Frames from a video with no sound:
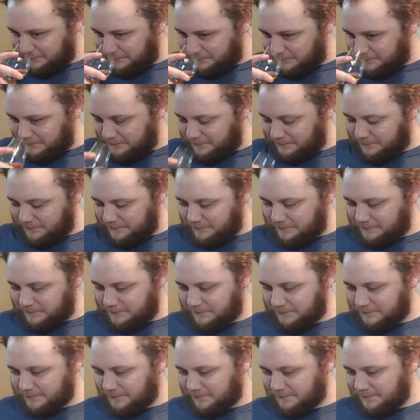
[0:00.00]

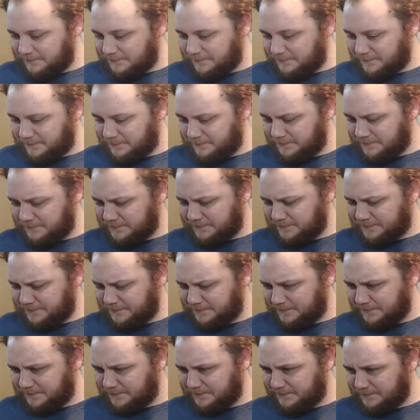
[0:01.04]

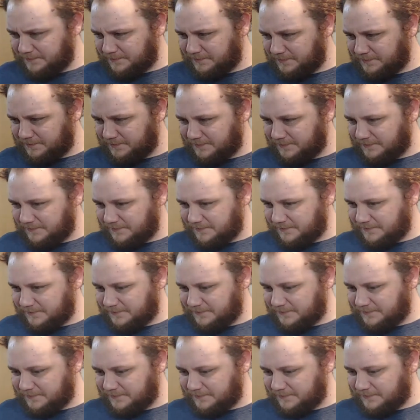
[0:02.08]

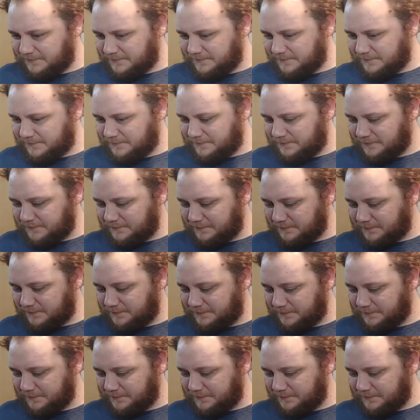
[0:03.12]
(not speaking)